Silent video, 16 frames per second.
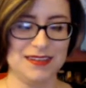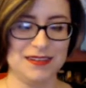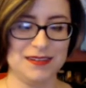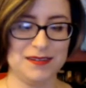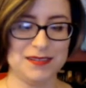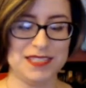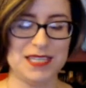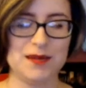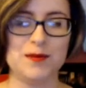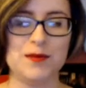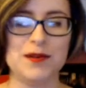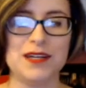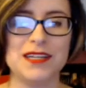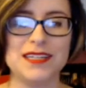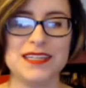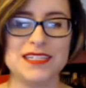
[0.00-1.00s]
Oh, Timber,
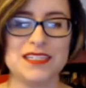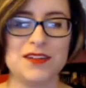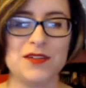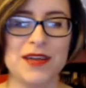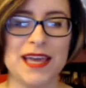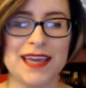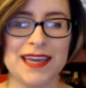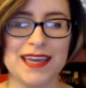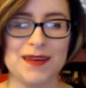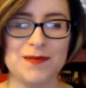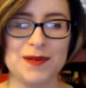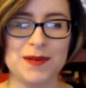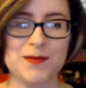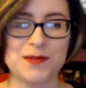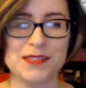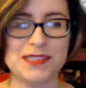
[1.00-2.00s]
at least you can't get
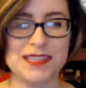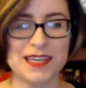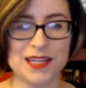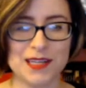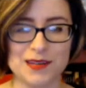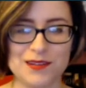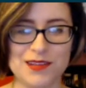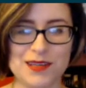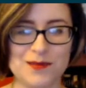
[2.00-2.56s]
people sick through the